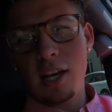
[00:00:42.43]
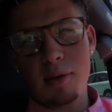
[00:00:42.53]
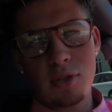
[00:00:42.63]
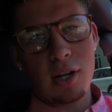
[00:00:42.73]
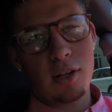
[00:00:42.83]
and
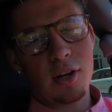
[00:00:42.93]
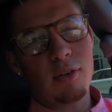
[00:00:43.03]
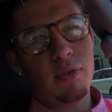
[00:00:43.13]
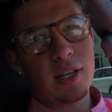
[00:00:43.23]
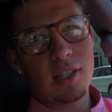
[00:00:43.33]
I'm trying to look
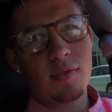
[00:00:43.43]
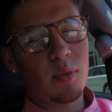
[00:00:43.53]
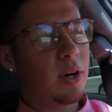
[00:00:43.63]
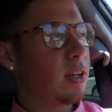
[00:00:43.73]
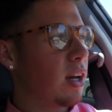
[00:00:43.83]
all festive
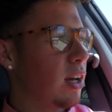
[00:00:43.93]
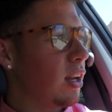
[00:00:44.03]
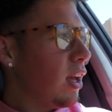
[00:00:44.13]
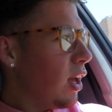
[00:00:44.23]
and whatnot.